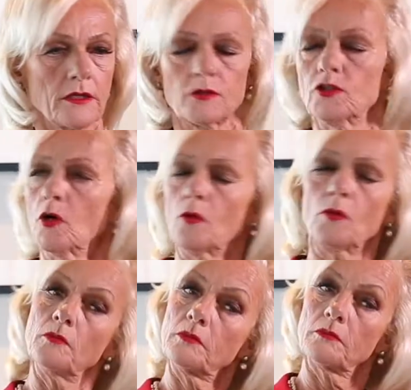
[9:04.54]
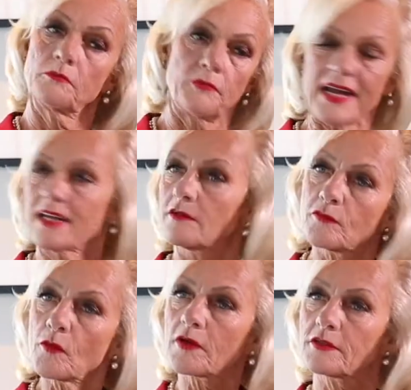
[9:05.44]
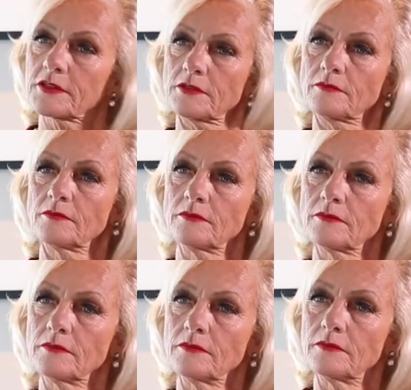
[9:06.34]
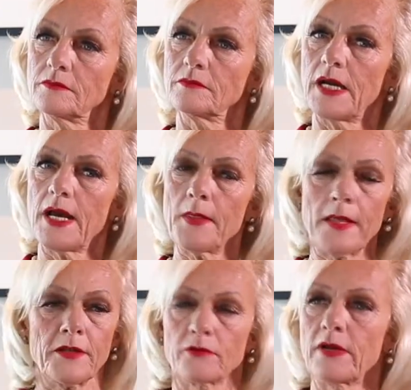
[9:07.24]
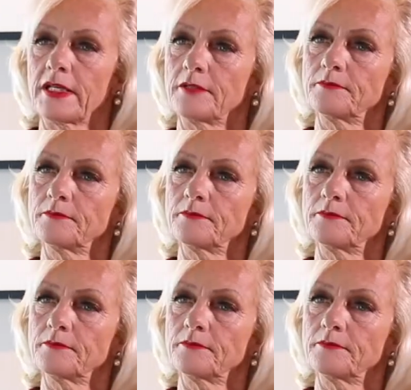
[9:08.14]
go back and forth, and then they're ready.